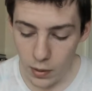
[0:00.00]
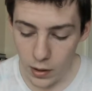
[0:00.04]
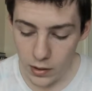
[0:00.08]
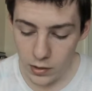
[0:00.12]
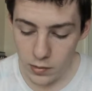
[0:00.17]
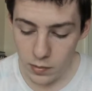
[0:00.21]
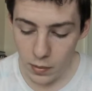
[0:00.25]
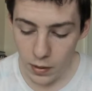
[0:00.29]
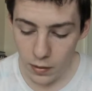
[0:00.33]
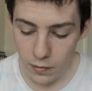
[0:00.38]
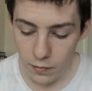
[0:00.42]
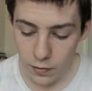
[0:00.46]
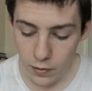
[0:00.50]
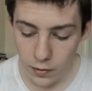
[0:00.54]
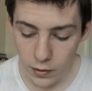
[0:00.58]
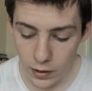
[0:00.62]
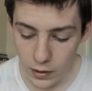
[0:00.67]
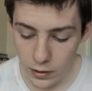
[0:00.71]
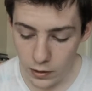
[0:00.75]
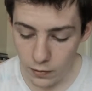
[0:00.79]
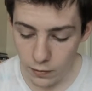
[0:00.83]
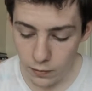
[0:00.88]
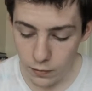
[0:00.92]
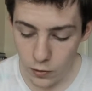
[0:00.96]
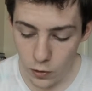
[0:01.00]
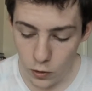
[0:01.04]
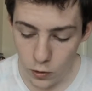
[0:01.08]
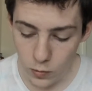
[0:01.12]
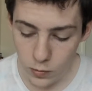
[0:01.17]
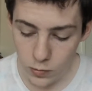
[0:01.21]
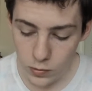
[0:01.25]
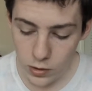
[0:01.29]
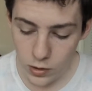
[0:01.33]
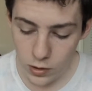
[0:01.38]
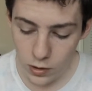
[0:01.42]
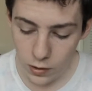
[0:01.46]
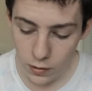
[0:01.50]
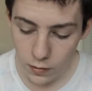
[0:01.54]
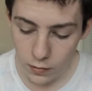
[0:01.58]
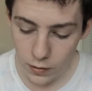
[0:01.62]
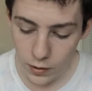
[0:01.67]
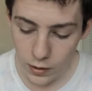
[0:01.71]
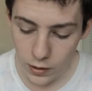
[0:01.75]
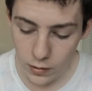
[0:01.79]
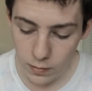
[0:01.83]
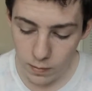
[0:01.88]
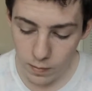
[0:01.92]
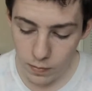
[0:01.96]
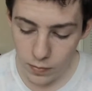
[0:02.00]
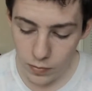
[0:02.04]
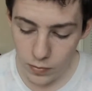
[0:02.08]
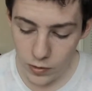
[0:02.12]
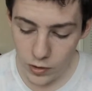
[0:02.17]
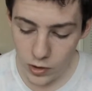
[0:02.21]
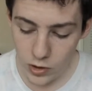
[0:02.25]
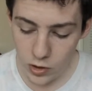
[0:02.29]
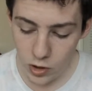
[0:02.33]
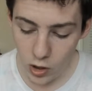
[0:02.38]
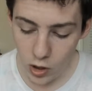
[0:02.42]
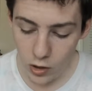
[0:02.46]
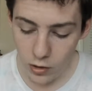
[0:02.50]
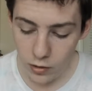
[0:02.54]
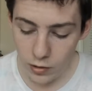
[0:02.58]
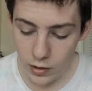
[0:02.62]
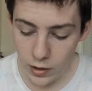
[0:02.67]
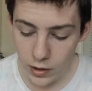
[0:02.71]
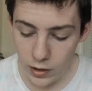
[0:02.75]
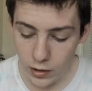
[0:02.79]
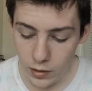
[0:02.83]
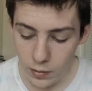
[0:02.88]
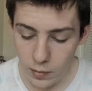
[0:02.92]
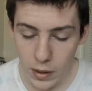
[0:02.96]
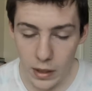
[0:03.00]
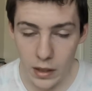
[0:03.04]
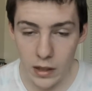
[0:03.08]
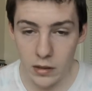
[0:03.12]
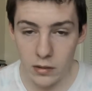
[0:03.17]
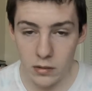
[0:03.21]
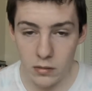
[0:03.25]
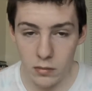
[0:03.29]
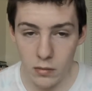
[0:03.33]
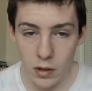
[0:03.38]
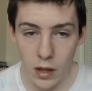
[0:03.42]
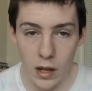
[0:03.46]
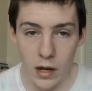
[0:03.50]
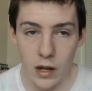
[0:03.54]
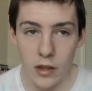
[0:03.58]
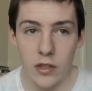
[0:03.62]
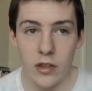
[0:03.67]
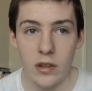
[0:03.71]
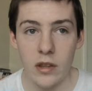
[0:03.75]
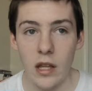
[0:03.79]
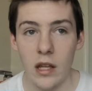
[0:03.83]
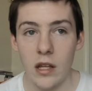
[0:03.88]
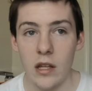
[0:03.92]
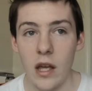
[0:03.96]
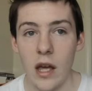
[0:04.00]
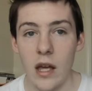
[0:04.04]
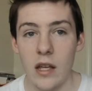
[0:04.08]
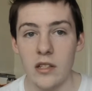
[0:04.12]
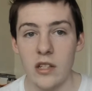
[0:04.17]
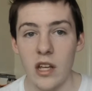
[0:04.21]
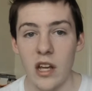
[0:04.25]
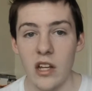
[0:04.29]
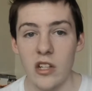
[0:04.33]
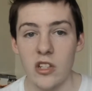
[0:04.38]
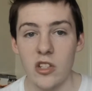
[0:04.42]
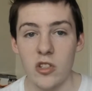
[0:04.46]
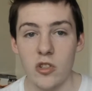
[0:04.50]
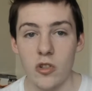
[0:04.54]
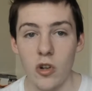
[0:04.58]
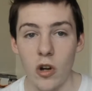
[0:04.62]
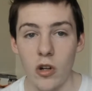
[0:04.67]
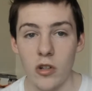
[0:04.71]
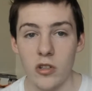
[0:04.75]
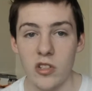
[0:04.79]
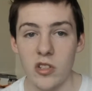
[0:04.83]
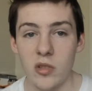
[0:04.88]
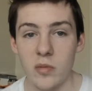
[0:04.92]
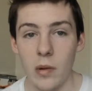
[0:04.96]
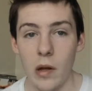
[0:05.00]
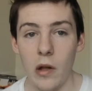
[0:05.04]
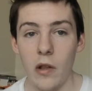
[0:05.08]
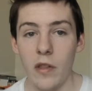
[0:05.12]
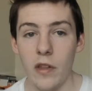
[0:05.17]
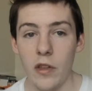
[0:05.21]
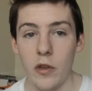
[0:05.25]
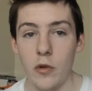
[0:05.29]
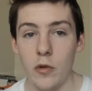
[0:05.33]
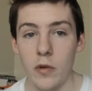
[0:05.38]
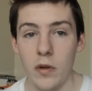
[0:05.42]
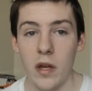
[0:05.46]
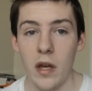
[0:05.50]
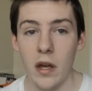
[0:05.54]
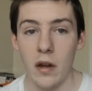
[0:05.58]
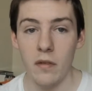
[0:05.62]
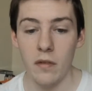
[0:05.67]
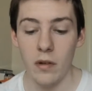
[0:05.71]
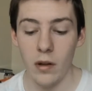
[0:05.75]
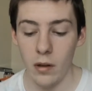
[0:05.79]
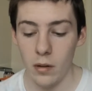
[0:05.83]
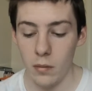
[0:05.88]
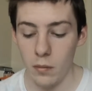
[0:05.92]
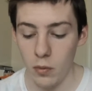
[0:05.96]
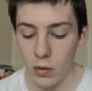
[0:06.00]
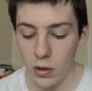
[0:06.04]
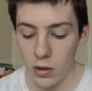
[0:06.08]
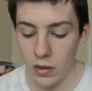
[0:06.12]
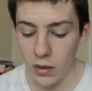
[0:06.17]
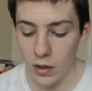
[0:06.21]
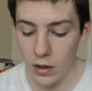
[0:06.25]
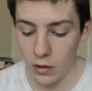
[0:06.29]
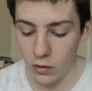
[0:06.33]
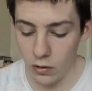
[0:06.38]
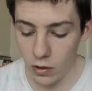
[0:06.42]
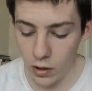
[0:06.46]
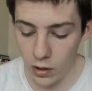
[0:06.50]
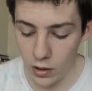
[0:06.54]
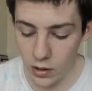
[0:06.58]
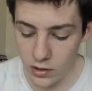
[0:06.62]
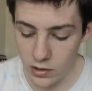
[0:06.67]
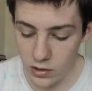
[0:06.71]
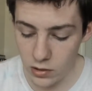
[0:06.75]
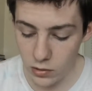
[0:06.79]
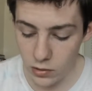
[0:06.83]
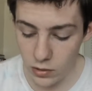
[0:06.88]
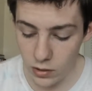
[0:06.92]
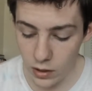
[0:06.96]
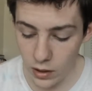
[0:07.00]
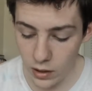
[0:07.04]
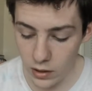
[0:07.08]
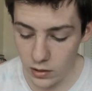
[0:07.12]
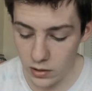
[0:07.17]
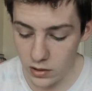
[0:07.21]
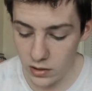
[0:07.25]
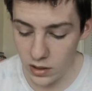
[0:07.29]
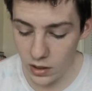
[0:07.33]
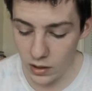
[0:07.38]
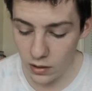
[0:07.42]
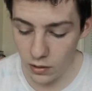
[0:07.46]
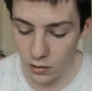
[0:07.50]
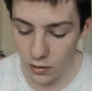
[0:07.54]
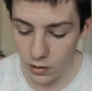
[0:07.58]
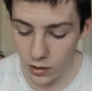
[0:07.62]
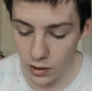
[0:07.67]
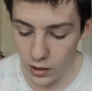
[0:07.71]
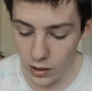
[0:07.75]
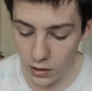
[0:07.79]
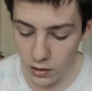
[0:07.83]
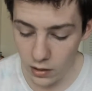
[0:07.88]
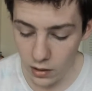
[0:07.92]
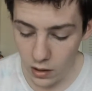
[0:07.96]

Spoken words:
but it's meant for like the fumes of like soldering or making anything that has like a strong smell that you can't really breathe in a lot because you can get sick or